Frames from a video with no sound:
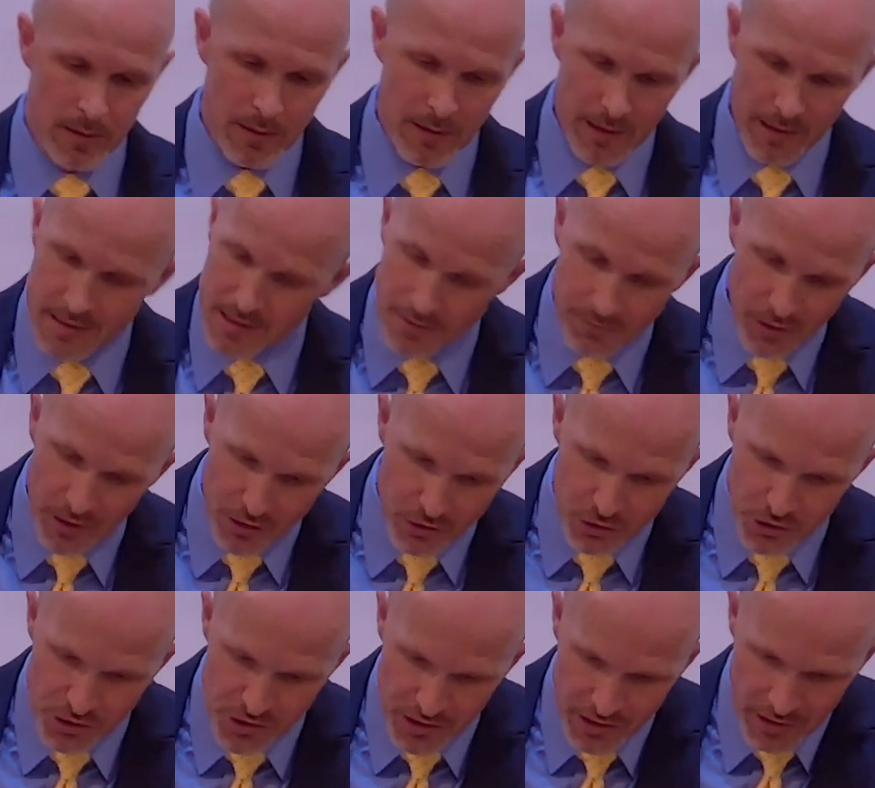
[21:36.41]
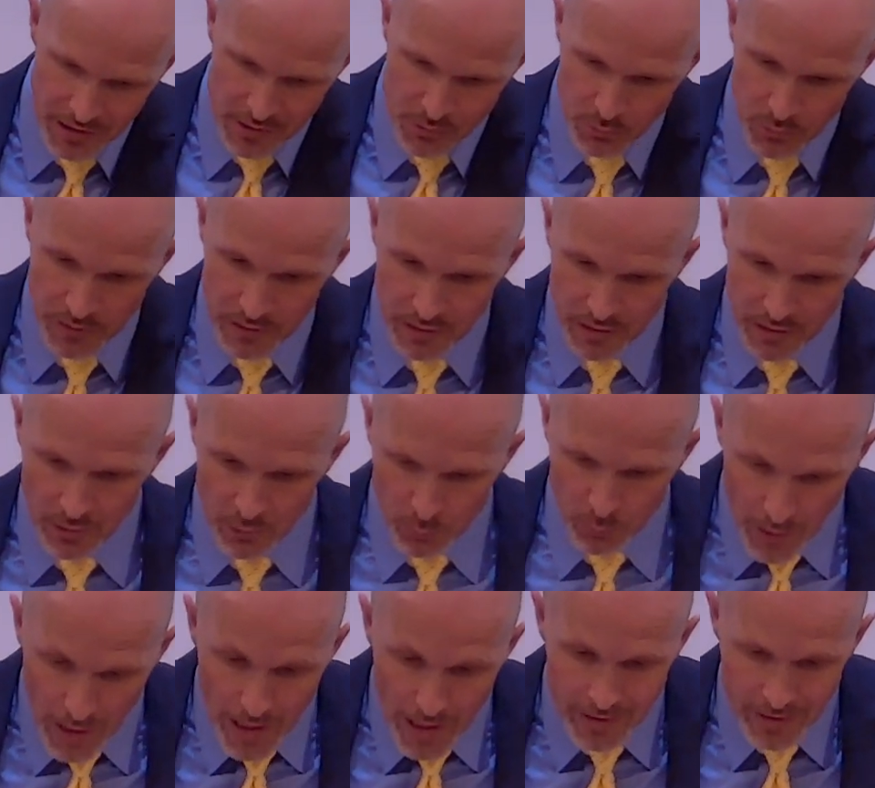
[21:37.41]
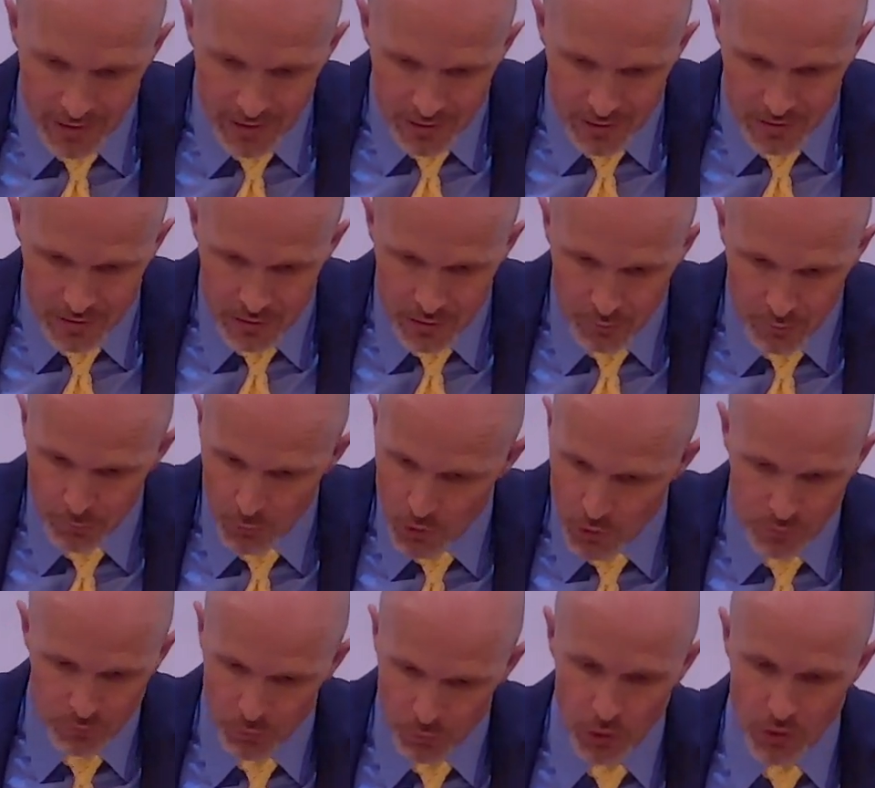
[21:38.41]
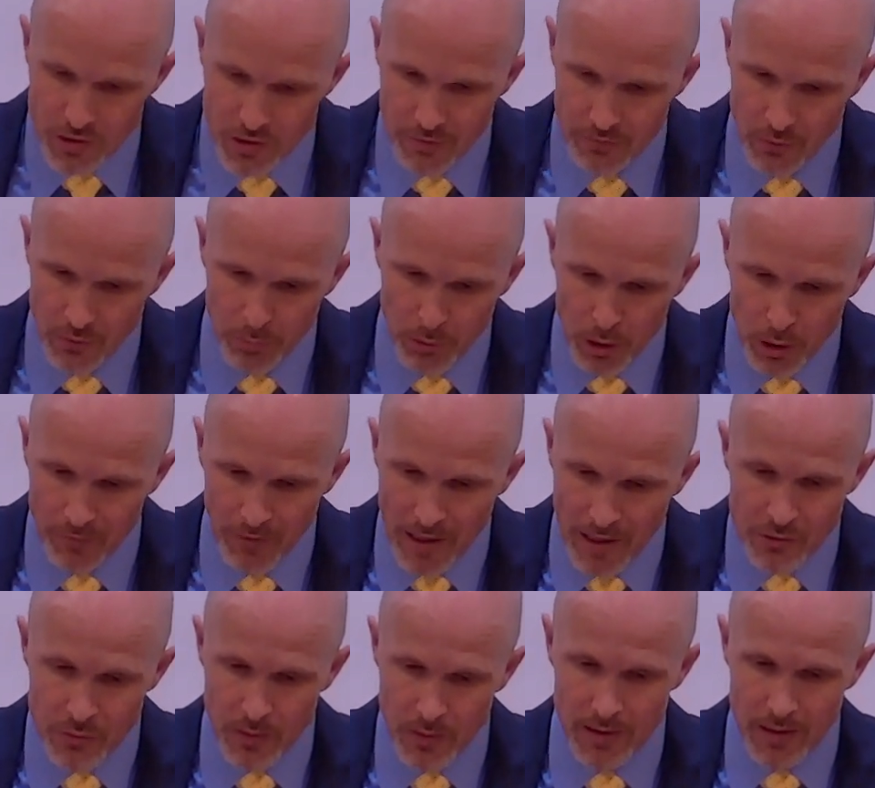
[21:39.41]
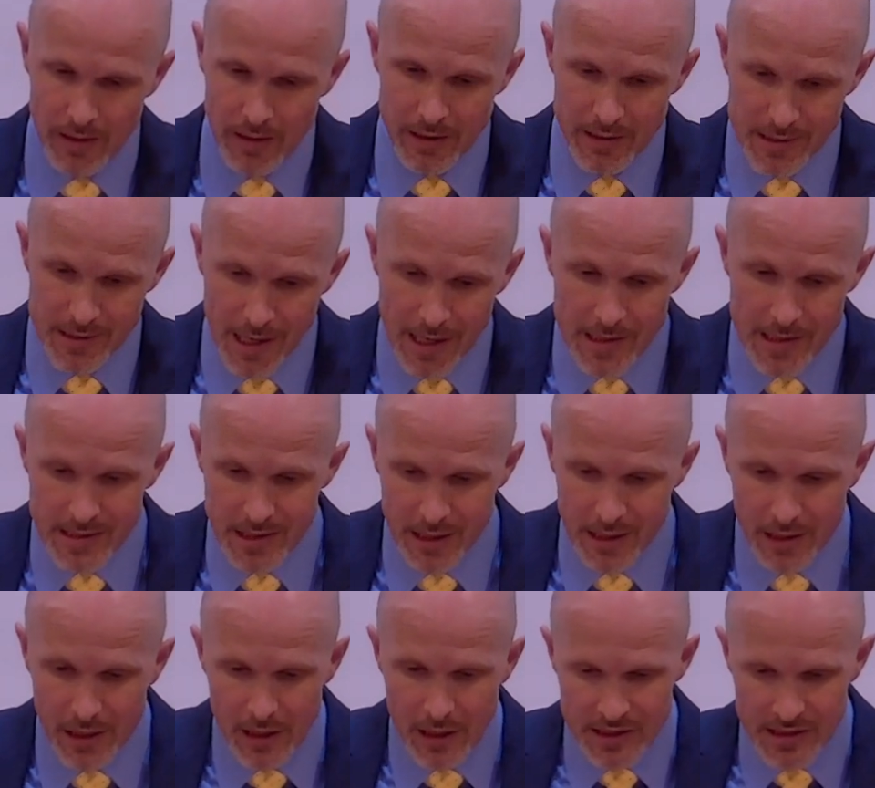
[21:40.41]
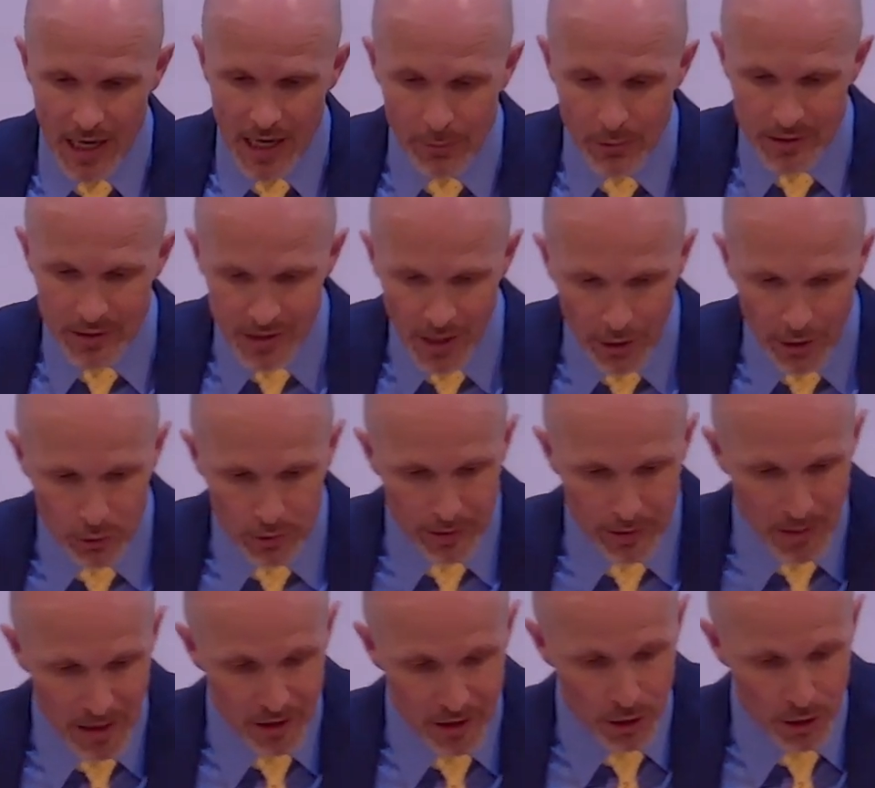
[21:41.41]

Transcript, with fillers: It's even interesting as we read in the first verse of the book of Ezra that it says that Cyrus not only made the